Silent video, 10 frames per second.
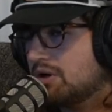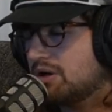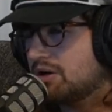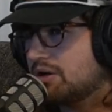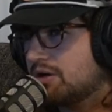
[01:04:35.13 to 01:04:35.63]

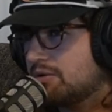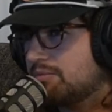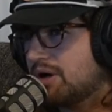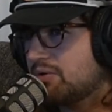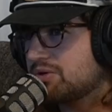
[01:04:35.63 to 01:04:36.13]

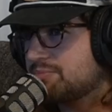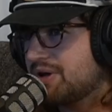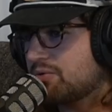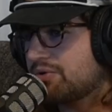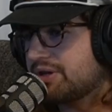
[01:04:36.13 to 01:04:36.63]
I
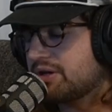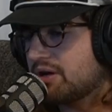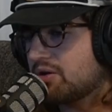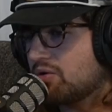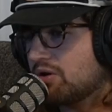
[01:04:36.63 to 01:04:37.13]
respect what they
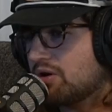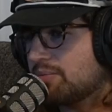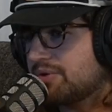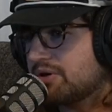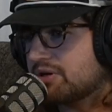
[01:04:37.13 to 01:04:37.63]
got going on
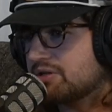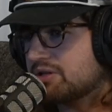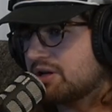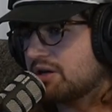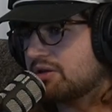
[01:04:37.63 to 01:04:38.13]
up there because
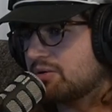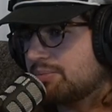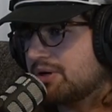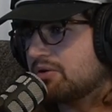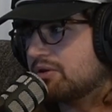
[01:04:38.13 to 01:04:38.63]
they're
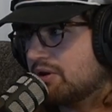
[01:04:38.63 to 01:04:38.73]
bigger than